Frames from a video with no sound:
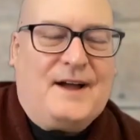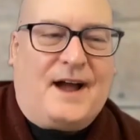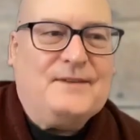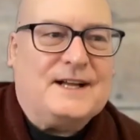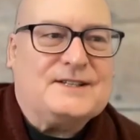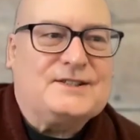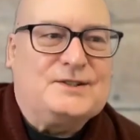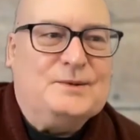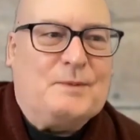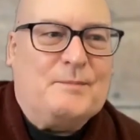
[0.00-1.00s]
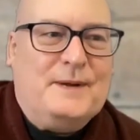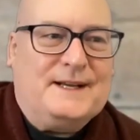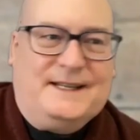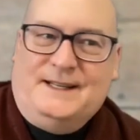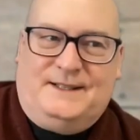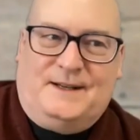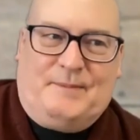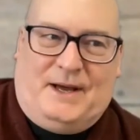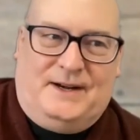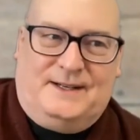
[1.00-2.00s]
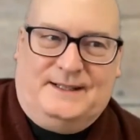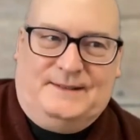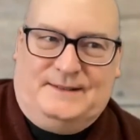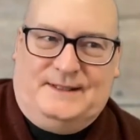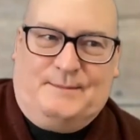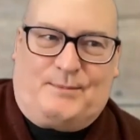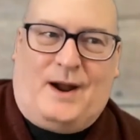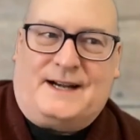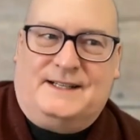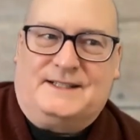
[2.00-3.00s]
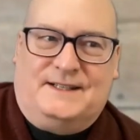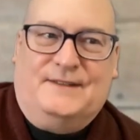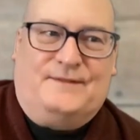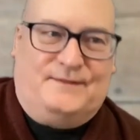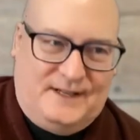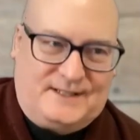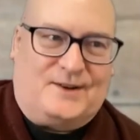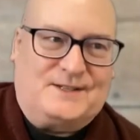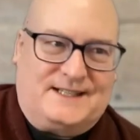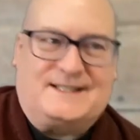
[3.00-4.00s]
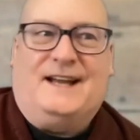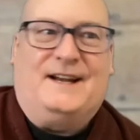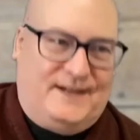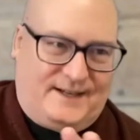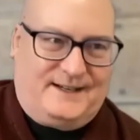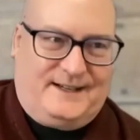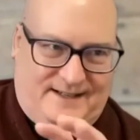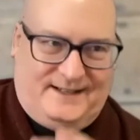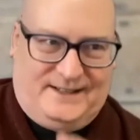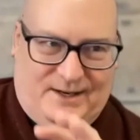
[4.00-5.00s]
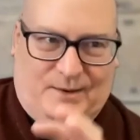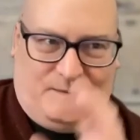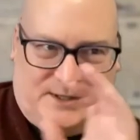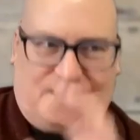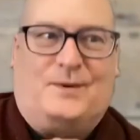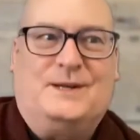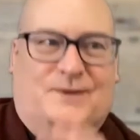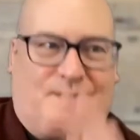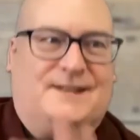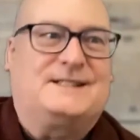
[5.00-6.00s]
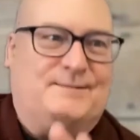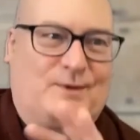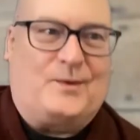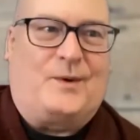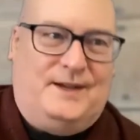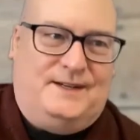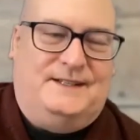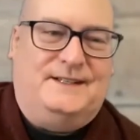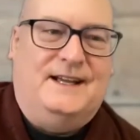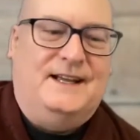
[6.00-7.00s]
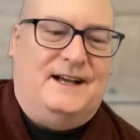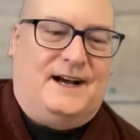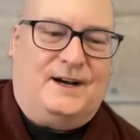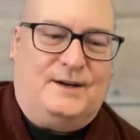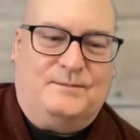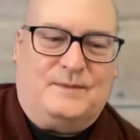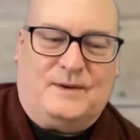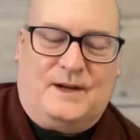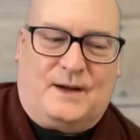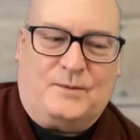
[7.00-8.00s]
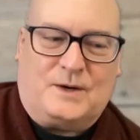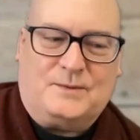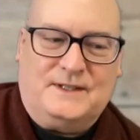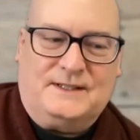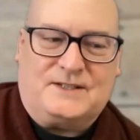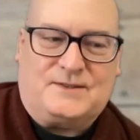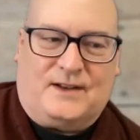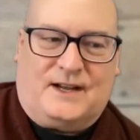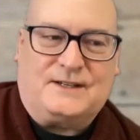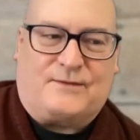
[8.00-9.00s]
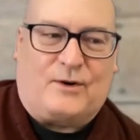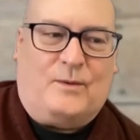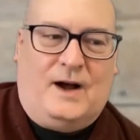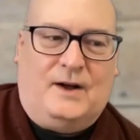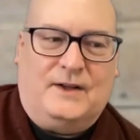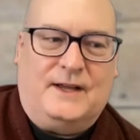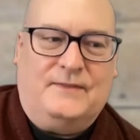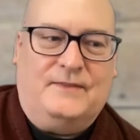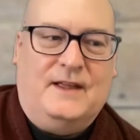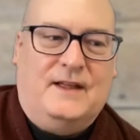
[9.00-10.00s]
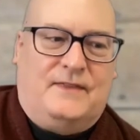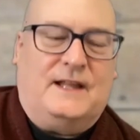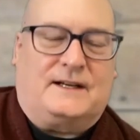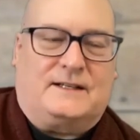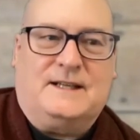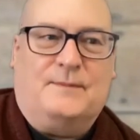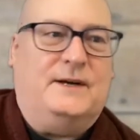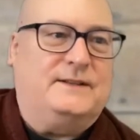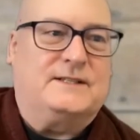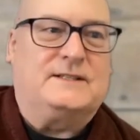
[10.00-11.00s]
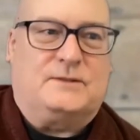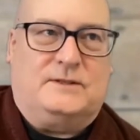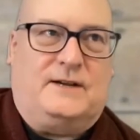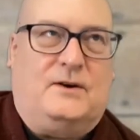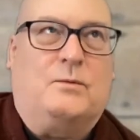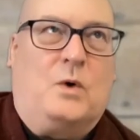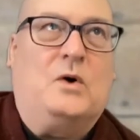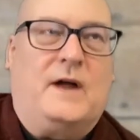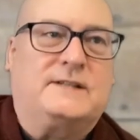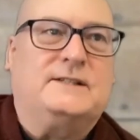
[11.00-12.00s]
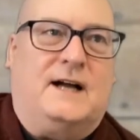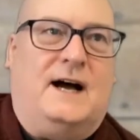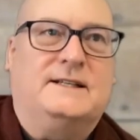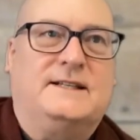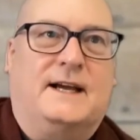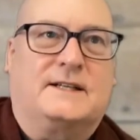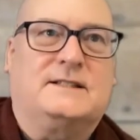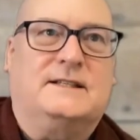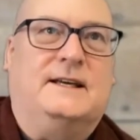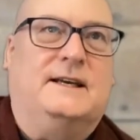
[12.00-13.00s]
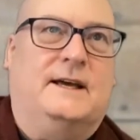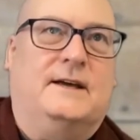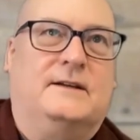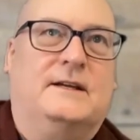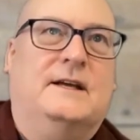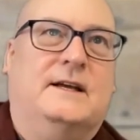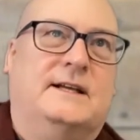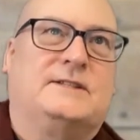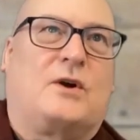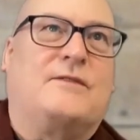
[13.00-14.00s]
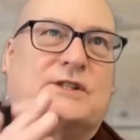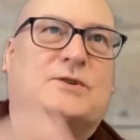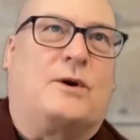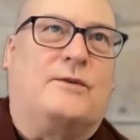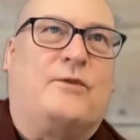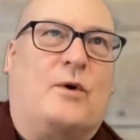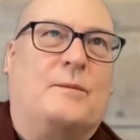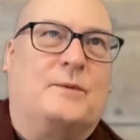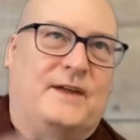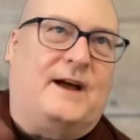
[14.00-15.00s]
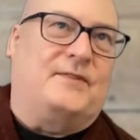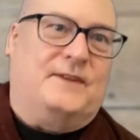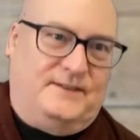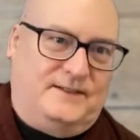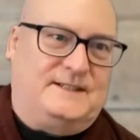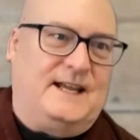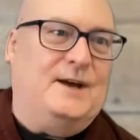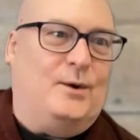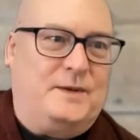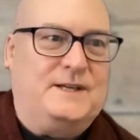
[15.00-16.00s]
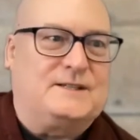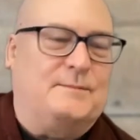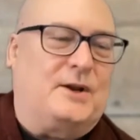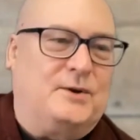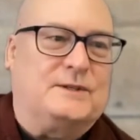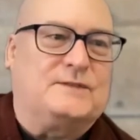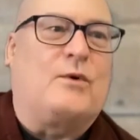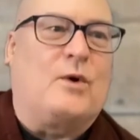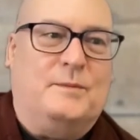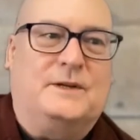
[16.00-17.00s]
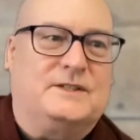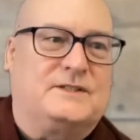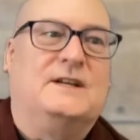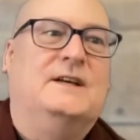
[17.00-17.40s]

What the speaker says: not super picky about it in practice, as long as it's kind of the stories are customer oriented. I worked with Industrial Logic for a while, and they liked a template they call role action context. It's sort of a shorter form without the tail piece about who it's for, but just